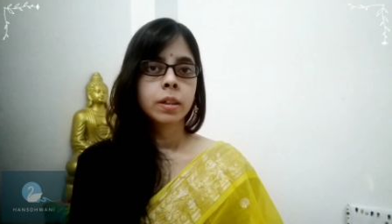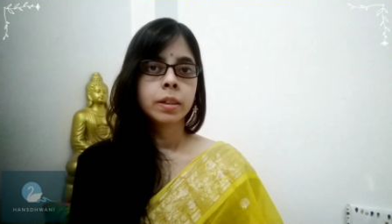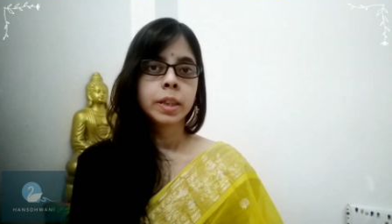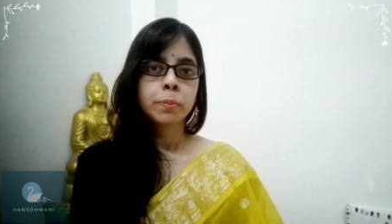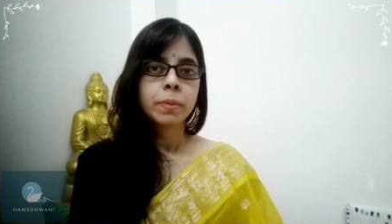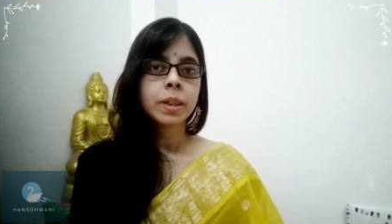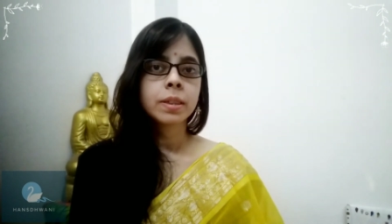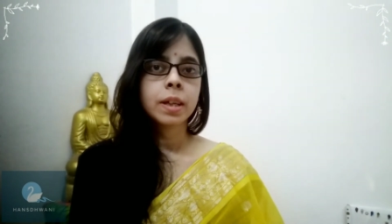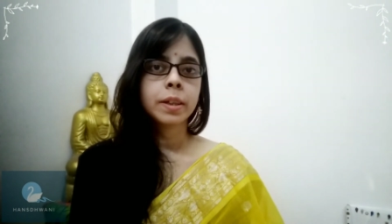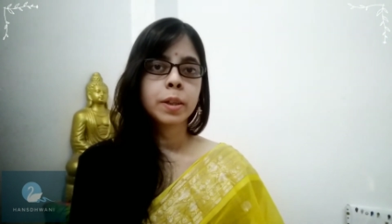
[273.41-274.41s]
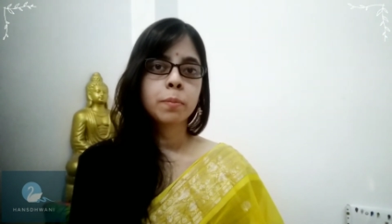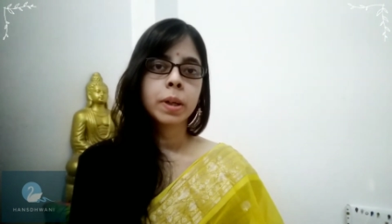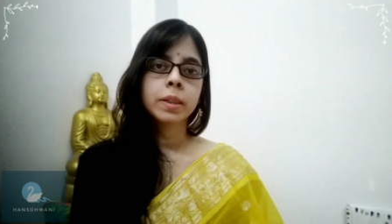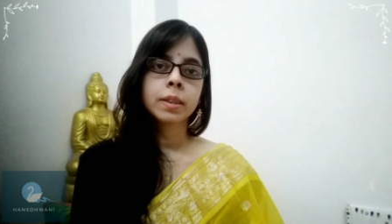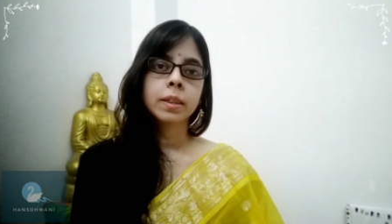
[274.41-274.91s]
deeply saddened by
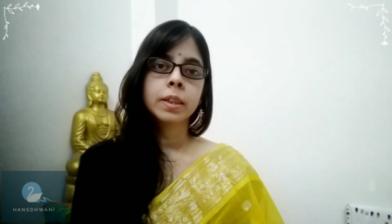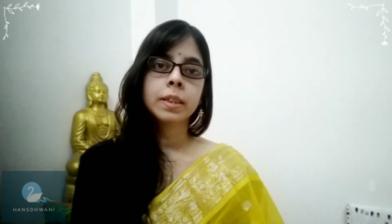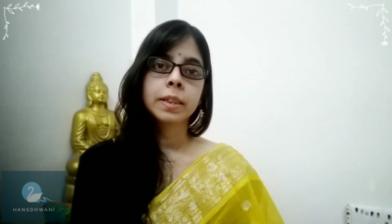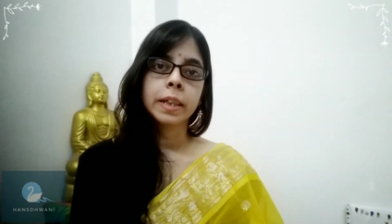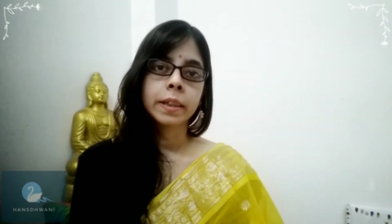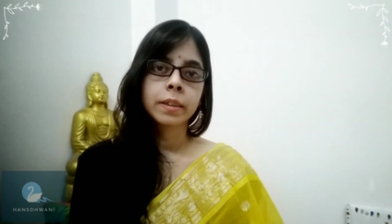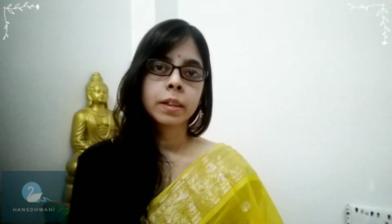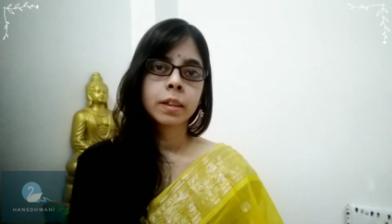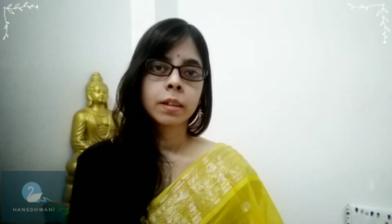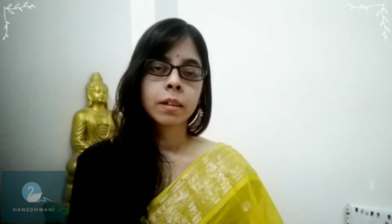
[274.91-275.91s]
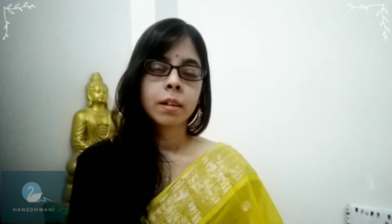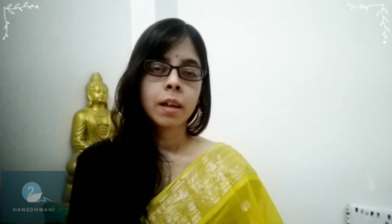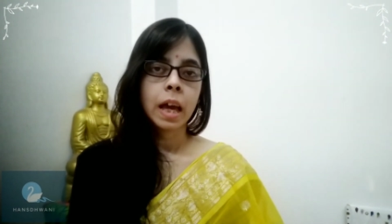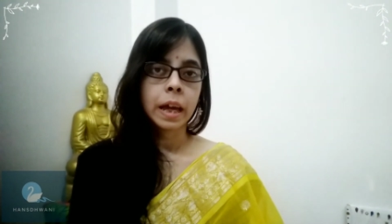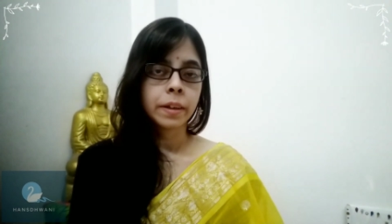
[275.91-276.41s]
Sati's death,
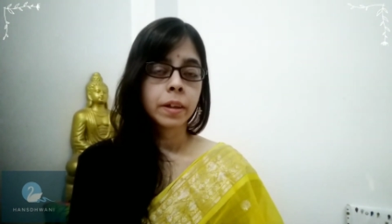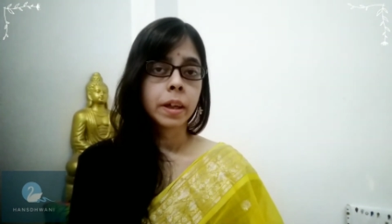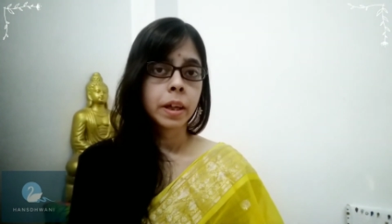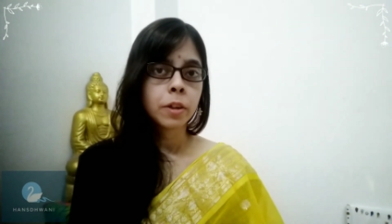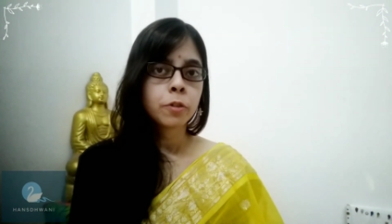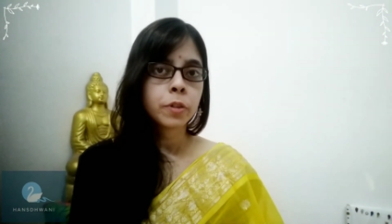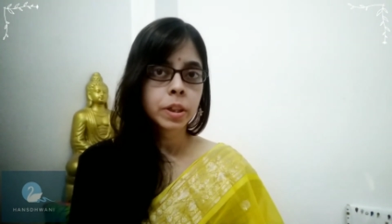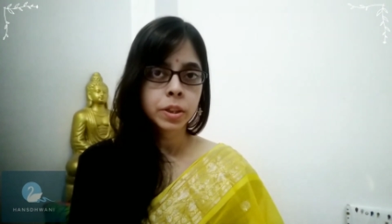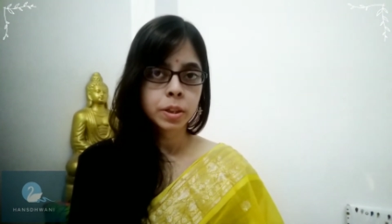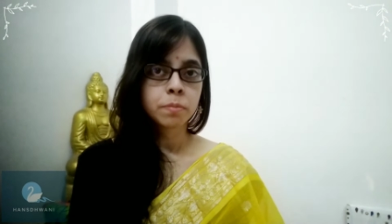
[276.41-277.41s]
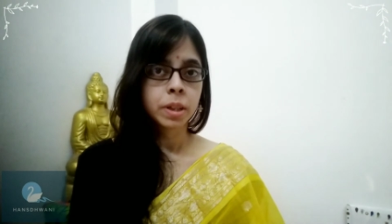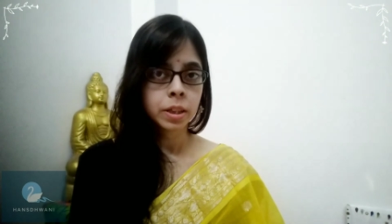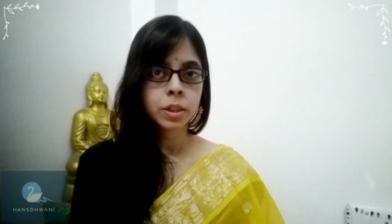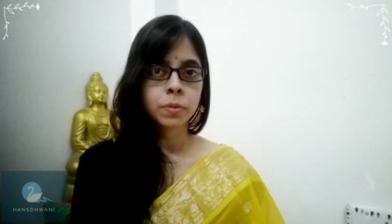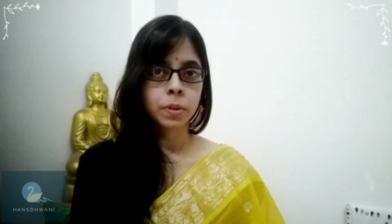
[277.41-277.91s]
an enraged
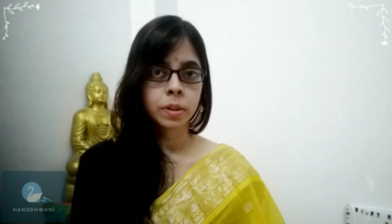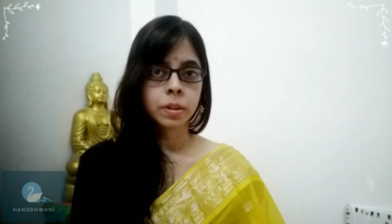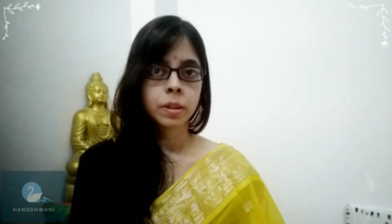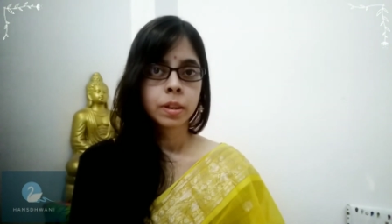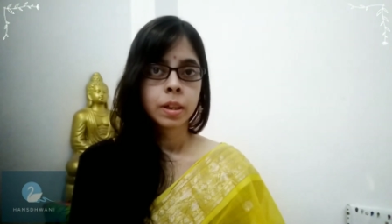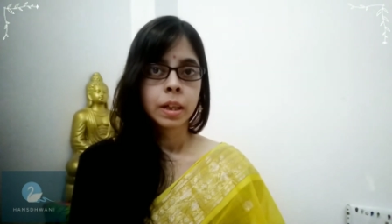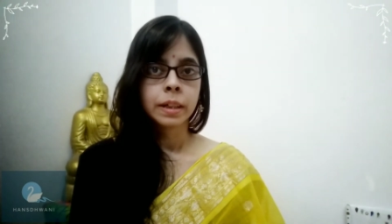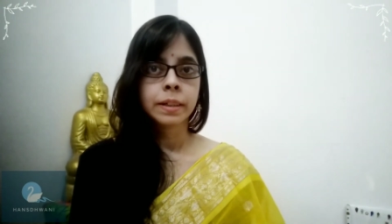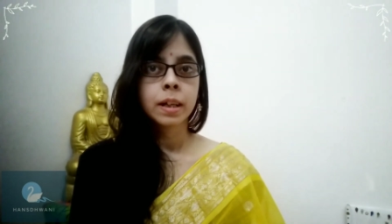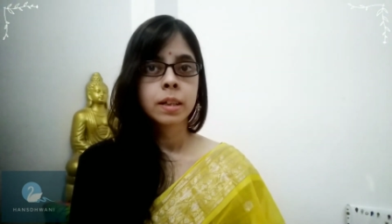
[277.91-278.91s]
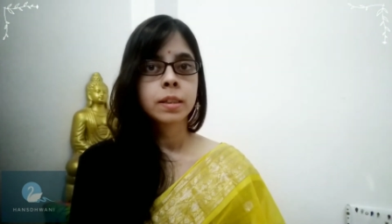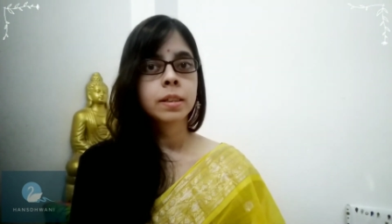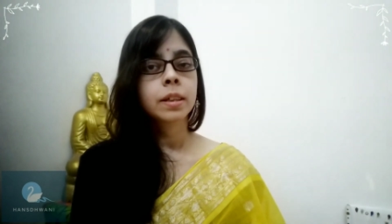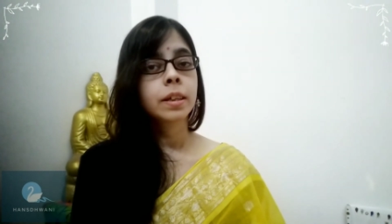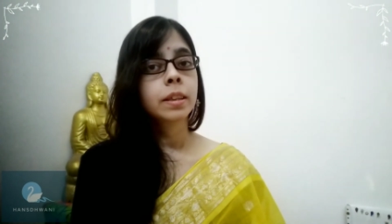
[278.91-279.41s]
Maheshwara danced
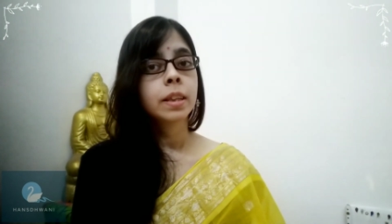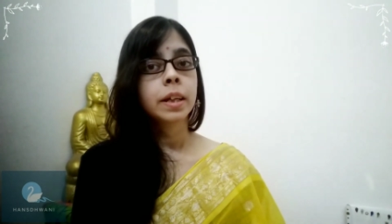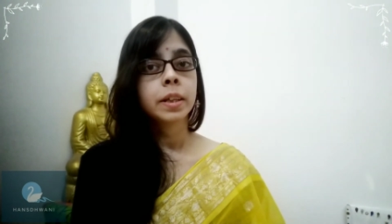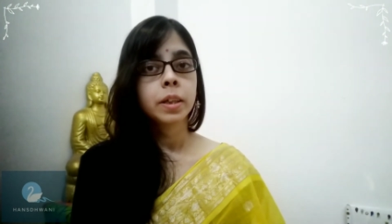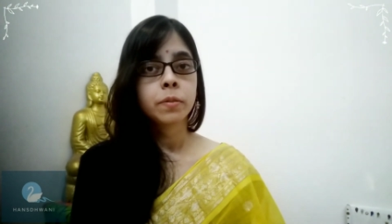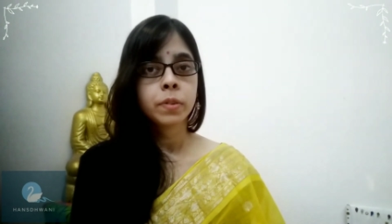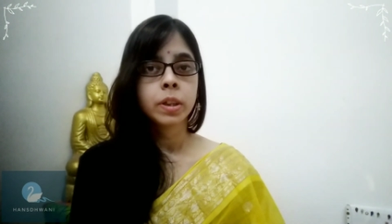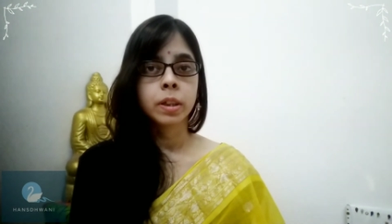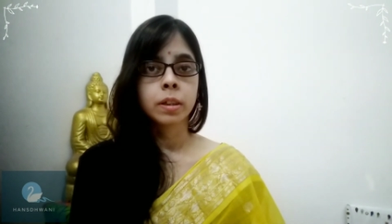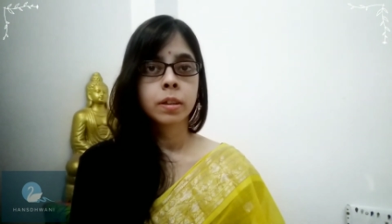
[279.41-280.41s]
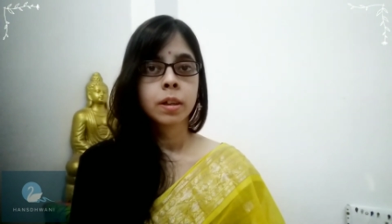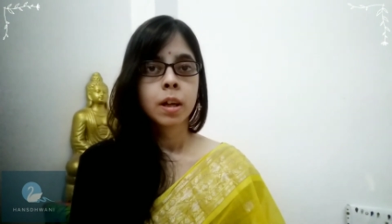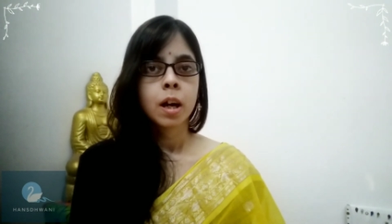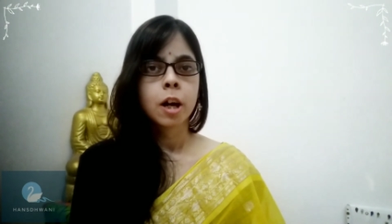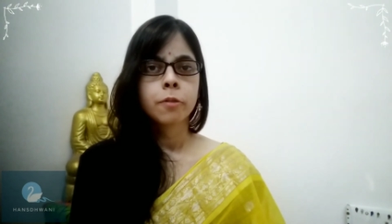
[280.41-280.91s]
in that evening
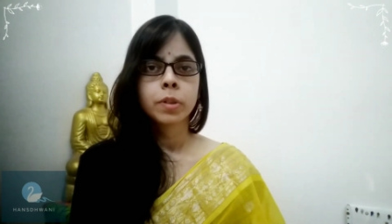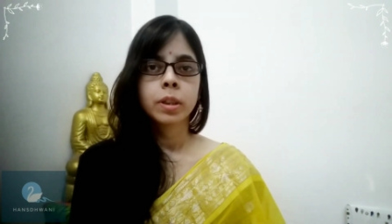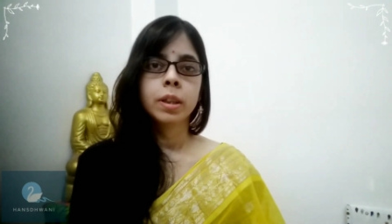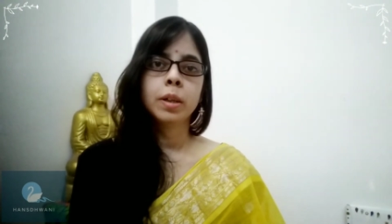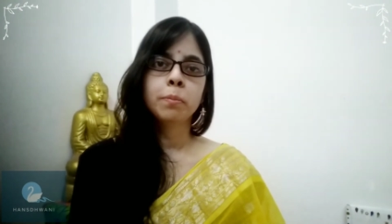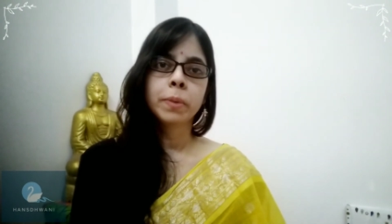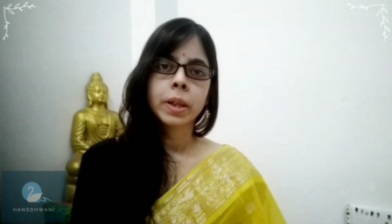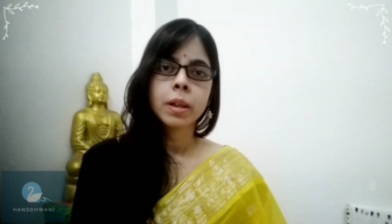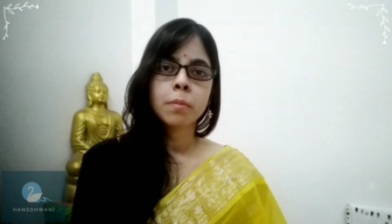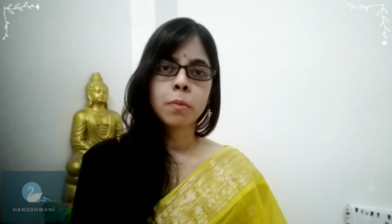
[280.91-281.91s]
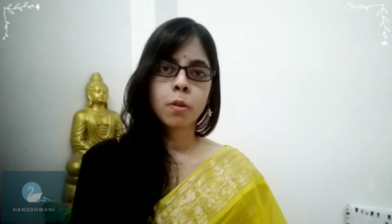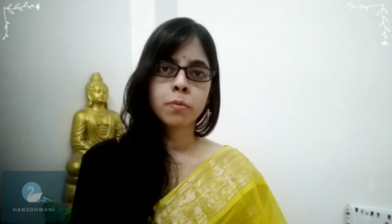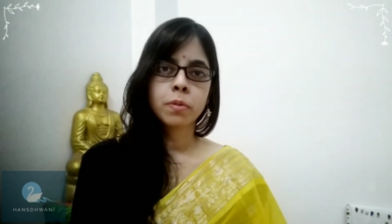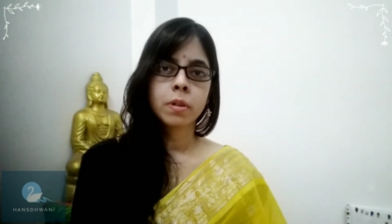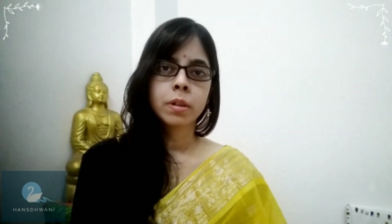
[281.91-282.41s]
after that breakup of
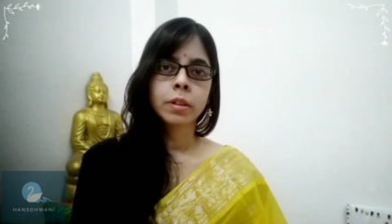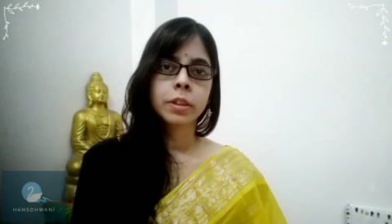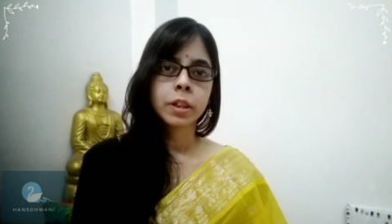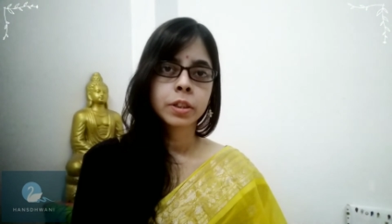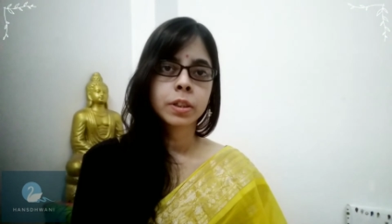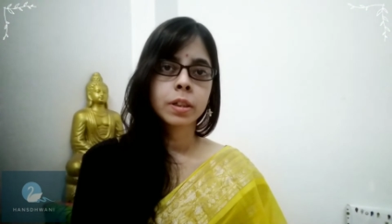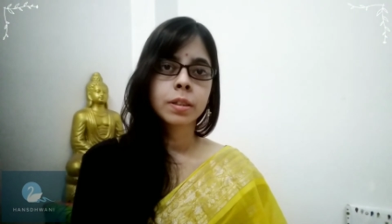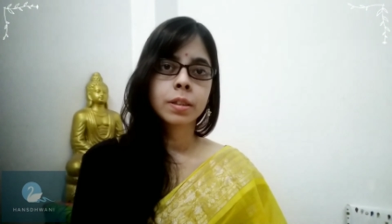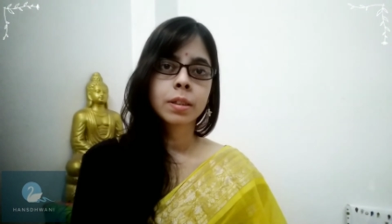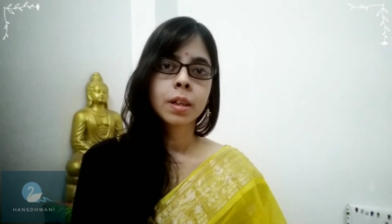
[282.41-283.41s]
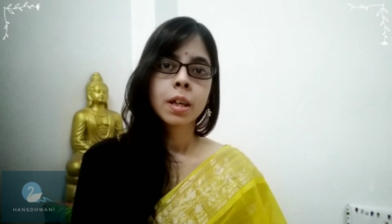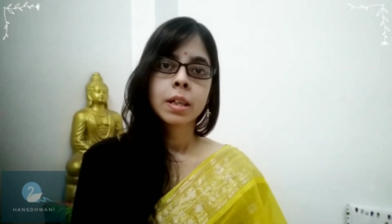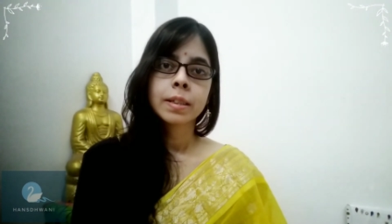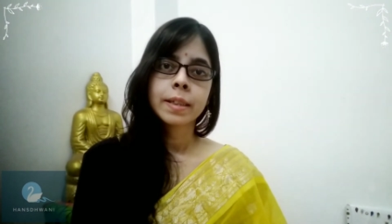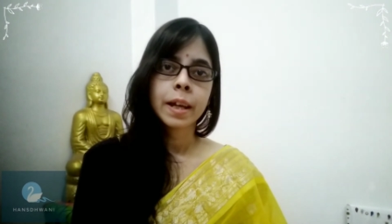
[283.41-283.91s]
Daksha's
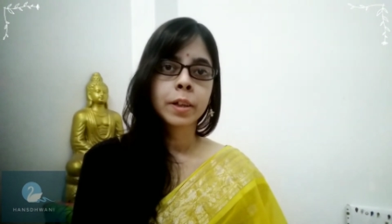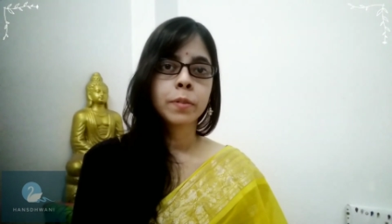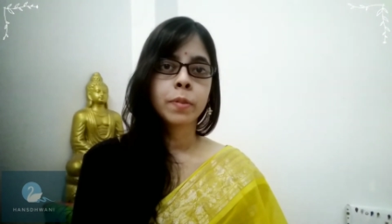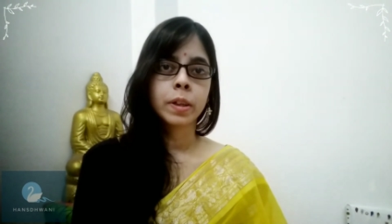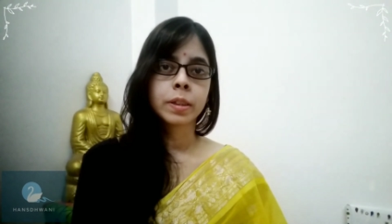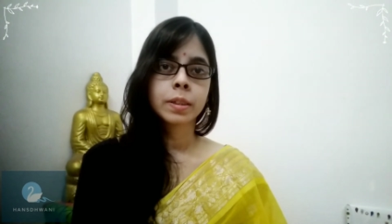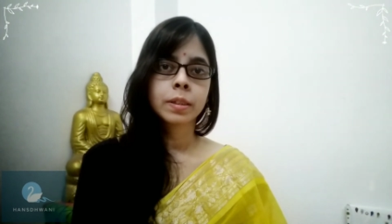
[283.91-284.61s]
sacrifice